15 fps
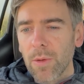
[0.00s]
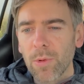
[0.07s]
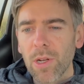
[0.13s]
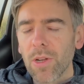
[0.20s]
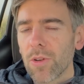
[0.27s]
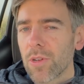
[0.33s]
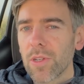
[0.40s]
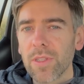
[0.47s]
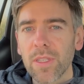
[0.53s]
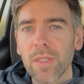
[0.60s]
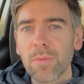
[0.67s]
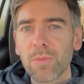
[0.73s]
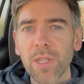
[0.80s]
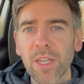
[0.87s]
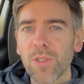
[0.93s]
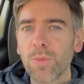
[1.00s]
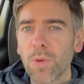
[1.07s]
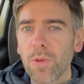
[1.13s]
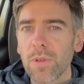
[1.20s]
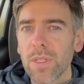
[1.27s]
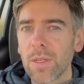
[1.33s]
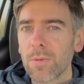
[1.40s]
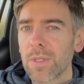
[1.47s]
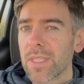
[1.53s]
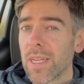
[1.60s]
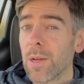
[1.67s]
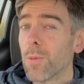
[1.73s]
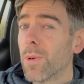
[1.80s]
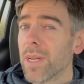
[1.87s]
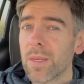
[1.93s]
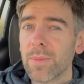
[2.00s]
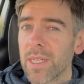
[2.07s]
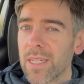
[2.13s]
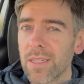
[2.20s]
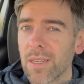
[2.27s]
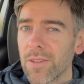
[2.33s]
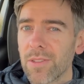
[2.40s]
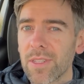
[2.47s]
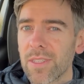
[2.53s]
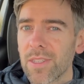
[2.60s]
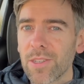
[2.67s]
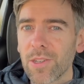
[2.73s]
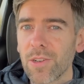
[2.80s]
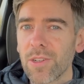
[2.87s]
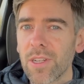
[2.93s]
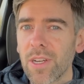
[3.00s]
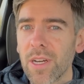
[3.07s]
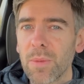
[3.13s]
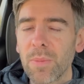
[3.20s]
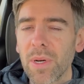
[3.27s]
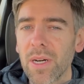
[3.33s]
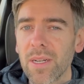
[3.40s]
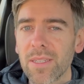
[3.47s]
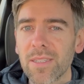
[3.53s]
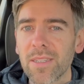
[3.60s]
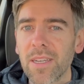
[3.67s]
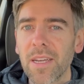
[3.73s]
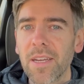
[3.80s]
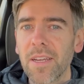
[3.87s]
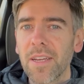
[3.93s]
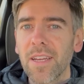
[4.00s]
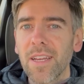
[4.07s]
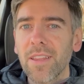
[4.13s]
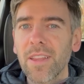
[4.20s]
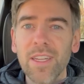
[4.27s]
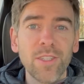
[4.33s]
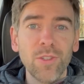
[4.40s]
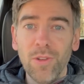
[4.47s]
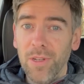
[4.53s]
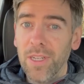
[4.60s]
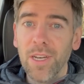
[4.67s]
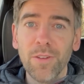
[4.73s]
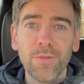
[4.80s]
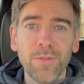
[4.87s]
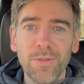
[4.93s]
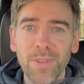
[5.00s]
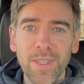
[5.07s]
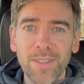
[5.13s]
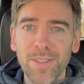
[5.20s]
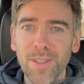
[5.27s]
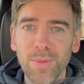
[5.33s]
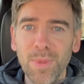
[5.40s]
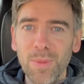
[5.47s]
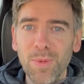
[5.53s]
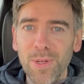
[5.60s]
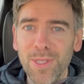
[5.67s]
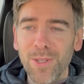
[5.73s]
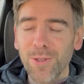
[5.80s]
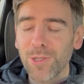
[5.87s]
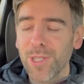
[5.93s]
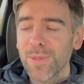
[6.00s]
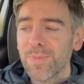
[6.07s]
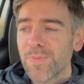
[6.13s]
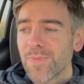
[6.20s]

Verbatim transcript: look at the dashboard and they would say, wait a minute, no, this has only got 9 bars. That's not enough. That's going to be pretty dodgy.